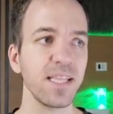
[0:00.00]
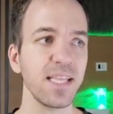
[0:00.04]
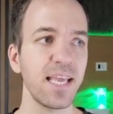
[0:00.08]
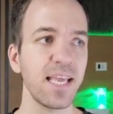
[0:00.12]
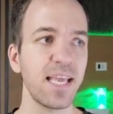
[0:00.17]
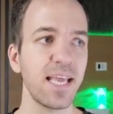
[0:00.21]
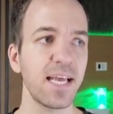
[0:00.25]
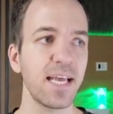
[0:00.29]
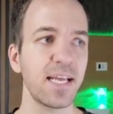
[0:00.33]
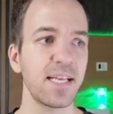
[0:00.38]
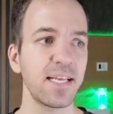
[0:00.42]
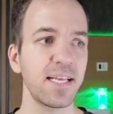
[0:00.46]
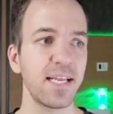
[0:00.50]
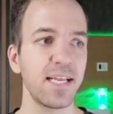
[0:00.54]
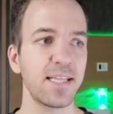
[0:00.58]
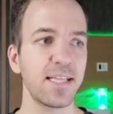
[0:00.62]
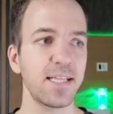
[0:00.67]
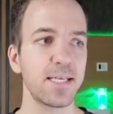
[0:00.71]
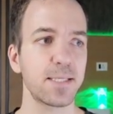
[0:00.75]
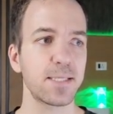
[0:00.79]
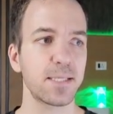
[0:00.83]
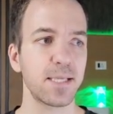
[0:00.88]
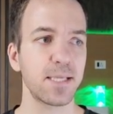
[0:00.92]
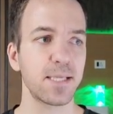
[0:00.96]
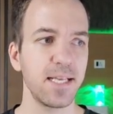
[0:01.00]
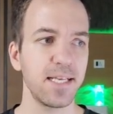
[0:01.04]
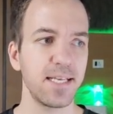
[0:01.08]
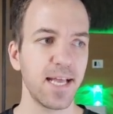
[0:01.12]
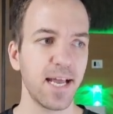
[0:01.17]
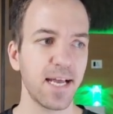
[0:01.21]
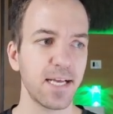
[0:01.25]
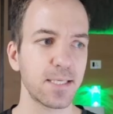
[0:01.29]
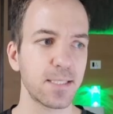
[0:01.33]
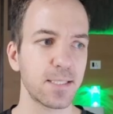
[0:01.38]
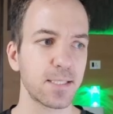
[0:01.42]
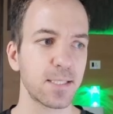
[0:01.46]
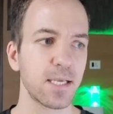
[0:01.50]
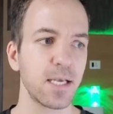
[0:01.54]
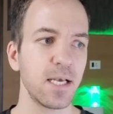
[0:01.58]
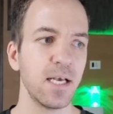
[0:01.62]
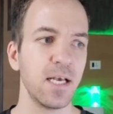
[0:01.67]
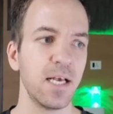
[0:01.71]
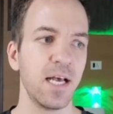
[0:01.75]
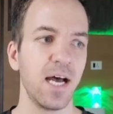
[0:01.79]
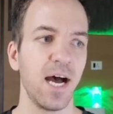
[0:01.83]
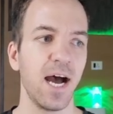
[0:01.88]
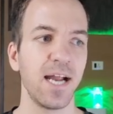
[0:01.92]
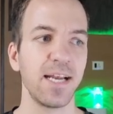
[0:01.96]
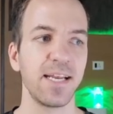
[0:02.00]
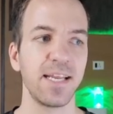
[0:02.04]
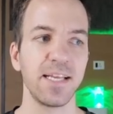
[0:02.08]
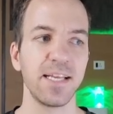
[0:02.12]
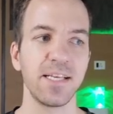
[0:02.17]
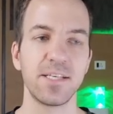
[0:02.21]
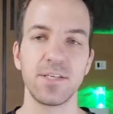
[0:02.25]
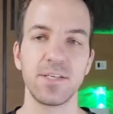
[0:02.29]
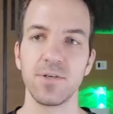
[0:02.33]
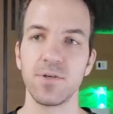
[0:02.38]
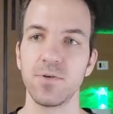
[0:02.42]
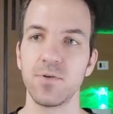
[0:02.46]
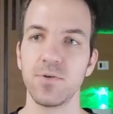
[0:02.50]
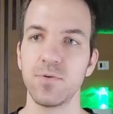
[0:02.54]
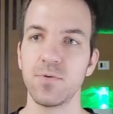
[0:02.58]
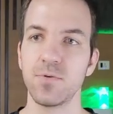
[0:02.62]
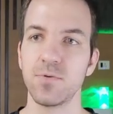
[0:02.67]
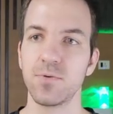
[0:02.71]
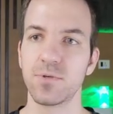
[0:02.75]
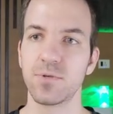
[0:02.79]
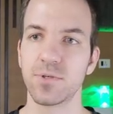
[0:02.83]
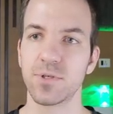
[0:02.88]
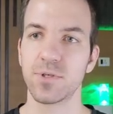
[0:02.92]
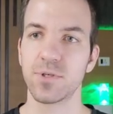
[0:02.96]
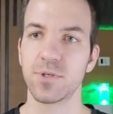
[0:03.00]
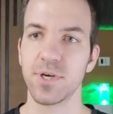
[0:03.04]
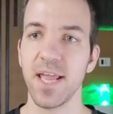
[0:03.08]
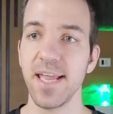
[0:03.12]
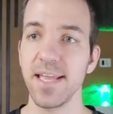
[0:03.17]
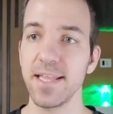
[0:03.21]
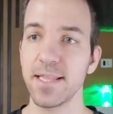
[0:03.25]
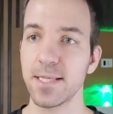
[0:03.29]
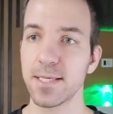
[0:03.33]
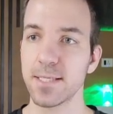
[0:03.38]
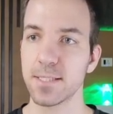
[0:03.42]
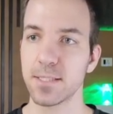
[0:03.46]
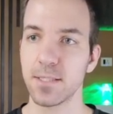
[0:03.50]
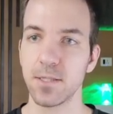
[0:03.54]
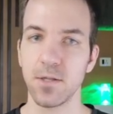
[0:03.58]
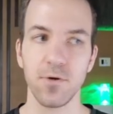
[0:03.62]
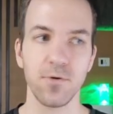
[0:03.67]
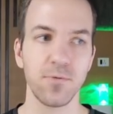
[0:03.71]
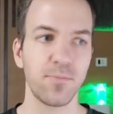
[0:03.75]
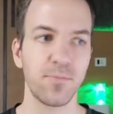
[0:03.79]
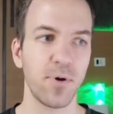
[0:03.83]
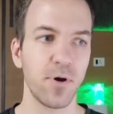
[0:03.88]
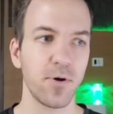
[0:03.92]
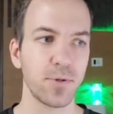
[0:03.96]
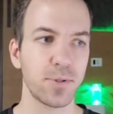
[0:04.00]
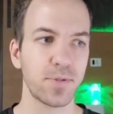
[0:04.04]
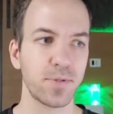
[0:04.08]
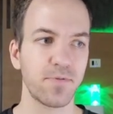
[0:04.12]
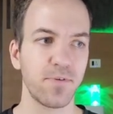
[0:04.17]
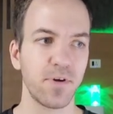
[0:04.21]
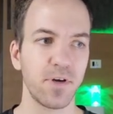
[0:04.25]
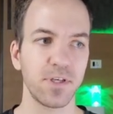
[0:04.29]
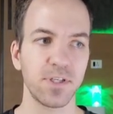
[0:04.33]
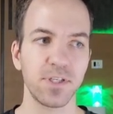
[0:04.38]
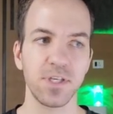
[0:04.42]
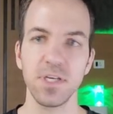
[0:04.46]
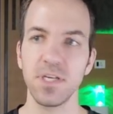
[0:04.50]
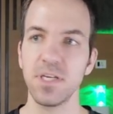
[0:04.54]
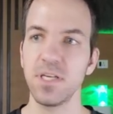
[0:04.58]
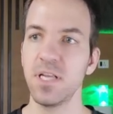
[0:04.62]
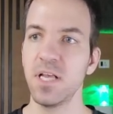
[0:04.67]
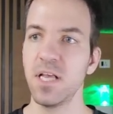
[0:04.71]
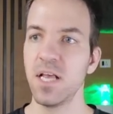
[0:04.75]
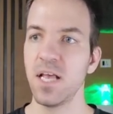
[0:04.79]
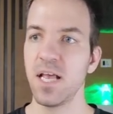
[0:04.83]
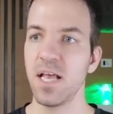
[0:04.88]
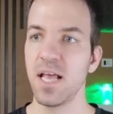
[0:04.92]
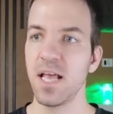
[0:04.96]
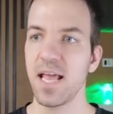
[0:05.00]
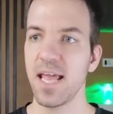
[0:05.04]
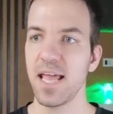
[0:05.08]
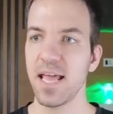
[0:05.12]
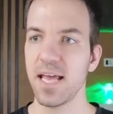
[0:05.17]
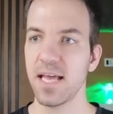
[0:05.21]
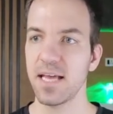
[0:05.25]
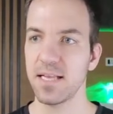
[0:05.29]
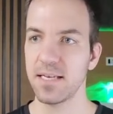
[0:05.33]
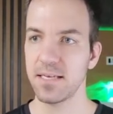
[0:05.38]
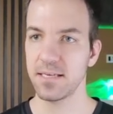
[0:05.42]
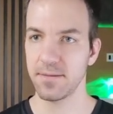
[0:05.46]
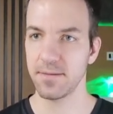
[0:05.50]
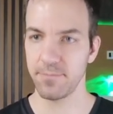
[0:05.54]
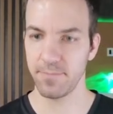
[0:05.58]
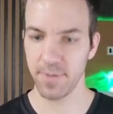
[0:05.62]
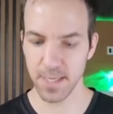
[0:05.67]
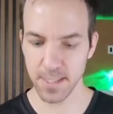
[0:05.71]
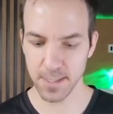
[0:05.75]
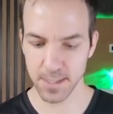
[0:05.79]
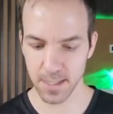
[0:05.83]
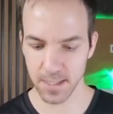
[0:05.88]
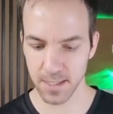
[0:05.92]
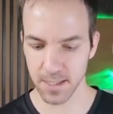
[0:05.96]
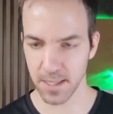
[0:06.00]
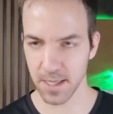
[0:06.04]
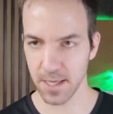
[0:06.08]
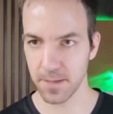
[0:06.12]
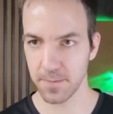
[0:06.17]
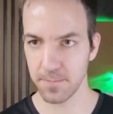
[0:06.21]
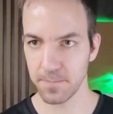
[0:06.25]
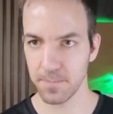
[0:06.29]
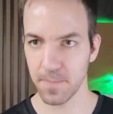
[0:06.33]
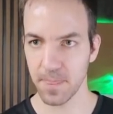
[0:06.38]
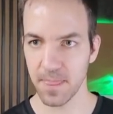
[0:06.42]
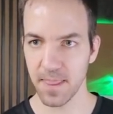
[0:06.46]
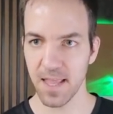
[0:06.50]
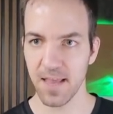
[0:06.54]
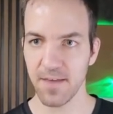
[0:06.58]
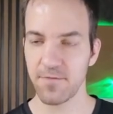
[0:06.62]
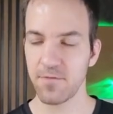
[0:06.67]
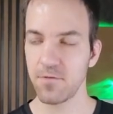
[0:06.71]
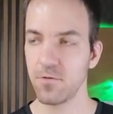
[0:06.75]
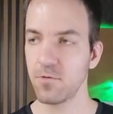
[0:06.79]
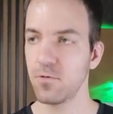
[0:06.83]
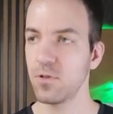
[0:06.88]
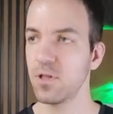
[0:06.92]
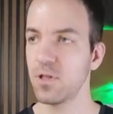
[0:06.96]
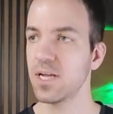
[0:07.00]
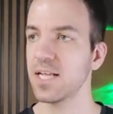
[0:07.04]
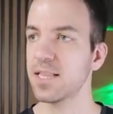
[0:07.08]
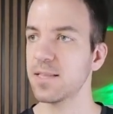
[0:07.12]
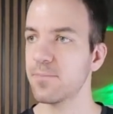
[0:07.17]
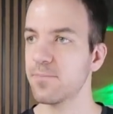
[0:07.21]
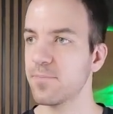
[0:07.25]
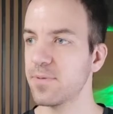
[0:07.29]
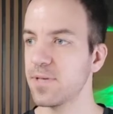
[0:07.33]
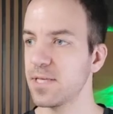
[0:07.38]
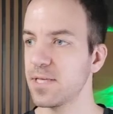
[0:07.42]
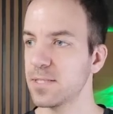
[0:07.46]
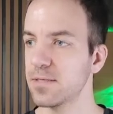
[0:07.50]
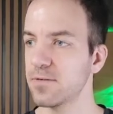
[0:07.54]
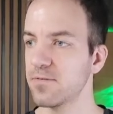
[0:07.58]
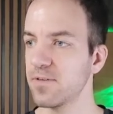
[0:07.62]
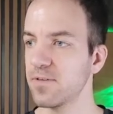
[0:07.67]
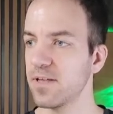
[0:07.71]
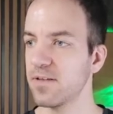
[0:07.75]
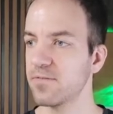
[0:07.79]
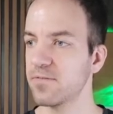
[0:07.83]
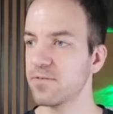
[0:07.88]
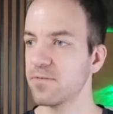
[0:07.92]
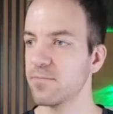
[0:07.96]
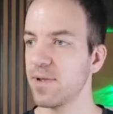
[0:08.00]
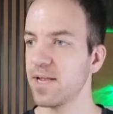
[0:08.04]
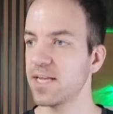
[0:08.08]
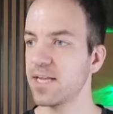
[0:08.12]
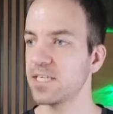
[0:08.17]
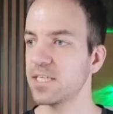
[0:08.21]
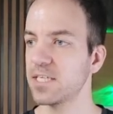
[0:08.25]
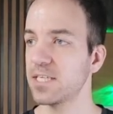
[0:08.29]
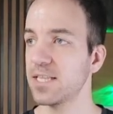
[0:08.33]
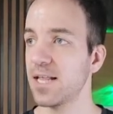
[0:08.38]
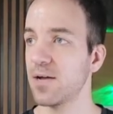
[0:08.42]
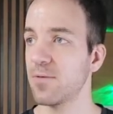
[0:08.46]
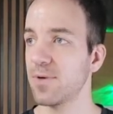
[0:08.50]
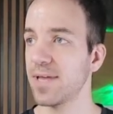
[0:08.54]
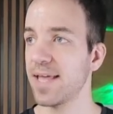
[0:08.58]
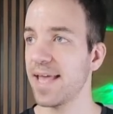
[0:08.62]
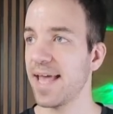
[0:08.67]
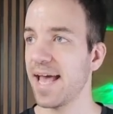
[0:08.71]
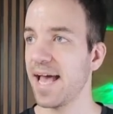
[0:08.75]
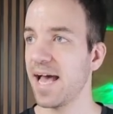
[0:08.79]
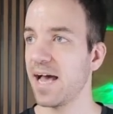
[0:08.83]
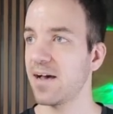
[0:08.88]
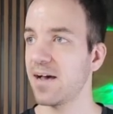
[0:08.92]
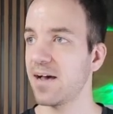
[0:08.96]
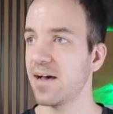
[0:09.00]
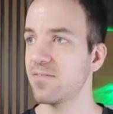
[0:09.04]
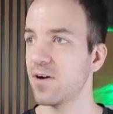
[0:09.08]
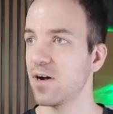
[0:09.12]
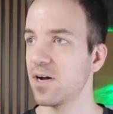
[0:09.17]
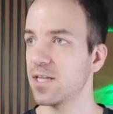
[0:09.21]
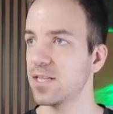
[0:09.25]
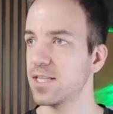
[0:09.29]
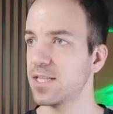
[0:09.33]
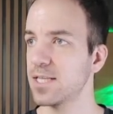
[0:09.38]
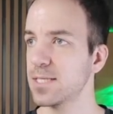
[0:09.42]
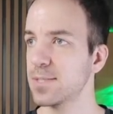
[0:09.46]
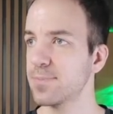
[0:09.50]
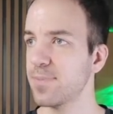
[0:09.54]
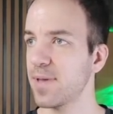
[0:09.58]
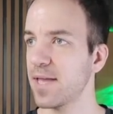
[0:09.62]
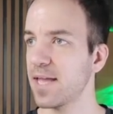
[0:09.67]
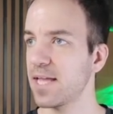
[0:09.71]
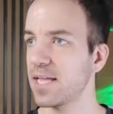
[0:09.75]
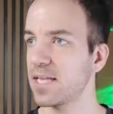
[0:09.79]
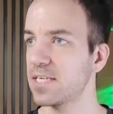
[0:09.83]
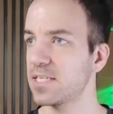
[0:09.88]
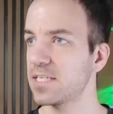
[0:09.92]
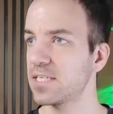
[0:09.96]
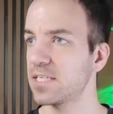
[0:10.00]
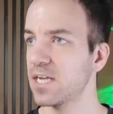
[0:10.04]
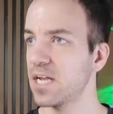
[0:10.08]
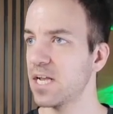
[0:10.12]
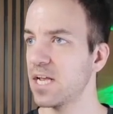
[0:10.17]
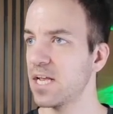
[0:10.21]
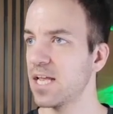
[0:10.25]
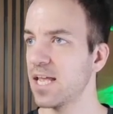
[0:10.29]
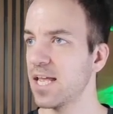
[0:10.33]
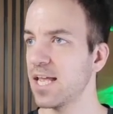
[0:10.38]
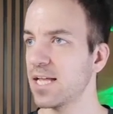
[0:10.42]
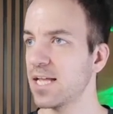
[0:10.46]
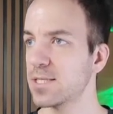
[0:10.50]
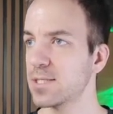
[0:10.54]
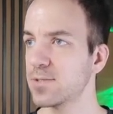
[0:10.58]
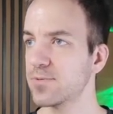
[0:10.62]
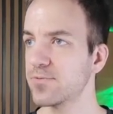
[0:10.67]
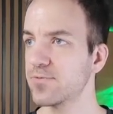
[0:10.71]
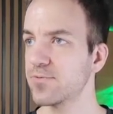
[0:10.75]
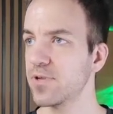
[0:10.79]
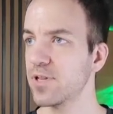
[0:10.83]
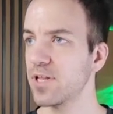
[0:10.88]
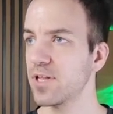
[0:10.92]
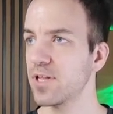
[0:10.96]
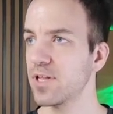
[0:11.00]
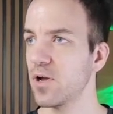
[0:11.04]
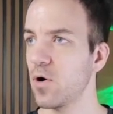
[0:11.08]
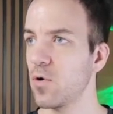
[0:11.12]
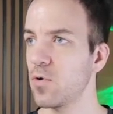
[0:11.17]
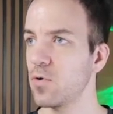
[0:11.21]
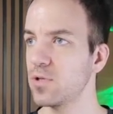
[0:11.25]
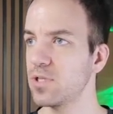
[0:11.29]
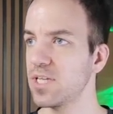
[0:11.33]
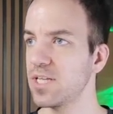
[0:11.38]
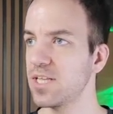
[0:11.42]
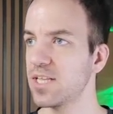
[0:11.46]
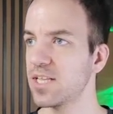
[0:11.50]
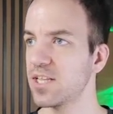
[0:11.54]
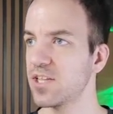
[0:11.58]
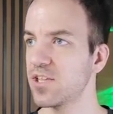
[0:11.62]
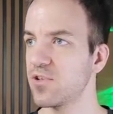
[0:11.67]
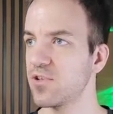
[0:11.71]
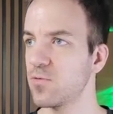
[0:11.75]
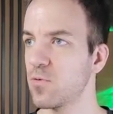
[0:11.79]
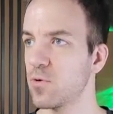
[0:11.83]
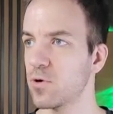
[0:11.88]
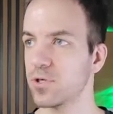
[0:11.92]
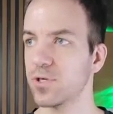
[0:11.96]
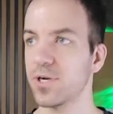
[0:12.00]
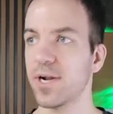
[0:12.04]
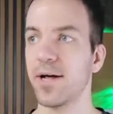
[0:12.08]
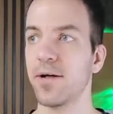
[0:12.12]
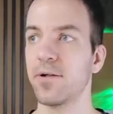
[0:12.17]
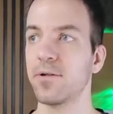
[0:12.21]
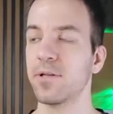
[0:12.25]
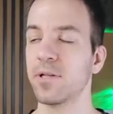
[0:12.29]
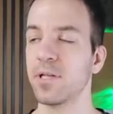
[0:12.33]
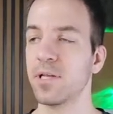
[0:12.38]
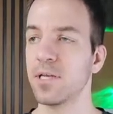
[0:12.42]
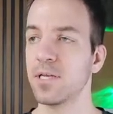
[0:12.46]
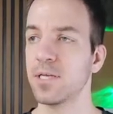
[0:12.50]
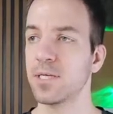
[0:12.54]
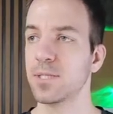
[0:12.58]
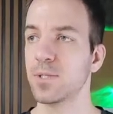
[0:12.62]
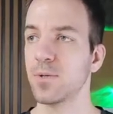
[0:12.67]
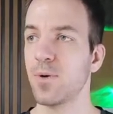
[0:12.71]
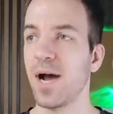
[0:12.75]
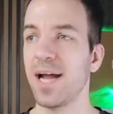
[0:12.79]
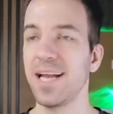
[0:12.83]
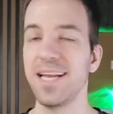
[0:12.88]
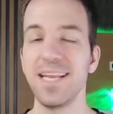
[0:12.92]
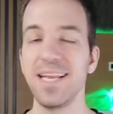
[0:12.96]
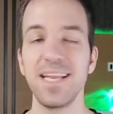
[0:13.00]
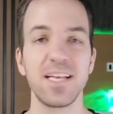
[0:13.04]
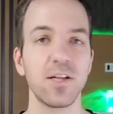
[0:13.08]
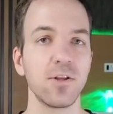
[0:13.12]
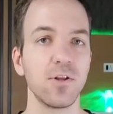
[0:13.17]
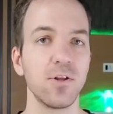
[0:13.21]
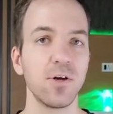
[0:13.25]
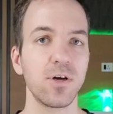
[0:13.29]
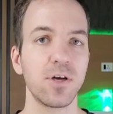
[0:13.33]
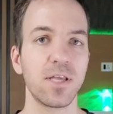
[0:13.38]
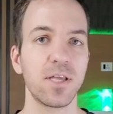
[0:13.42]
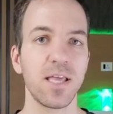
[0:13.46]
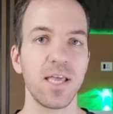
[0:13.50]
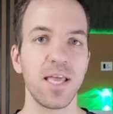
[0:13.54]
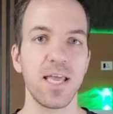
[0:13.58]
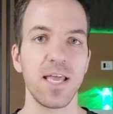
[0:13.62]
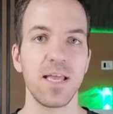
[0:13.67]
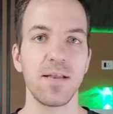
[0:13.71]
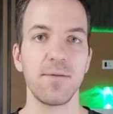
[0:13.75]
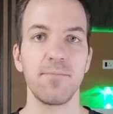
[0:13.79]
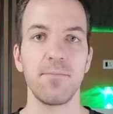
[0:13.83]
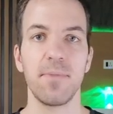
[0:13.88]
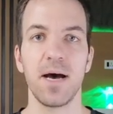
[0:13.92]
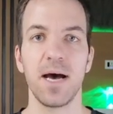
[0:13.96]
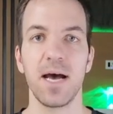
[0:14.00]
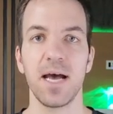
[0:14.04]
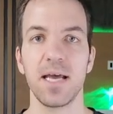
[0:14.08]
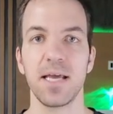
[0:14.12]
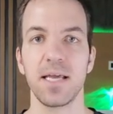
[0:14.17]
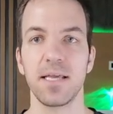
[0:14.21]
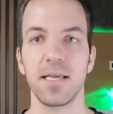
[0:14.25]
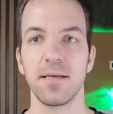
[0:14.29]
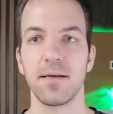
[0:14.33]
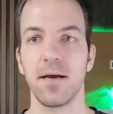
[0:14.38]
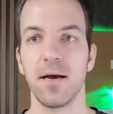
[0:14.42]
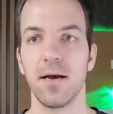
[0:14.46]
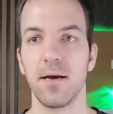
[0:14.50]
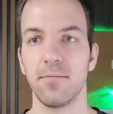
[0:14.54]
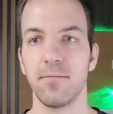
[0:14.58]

and in this index I need to create this load post function. And basically, if you look at the piece of information that we have on this page, it's really only the URL. So I need to look in my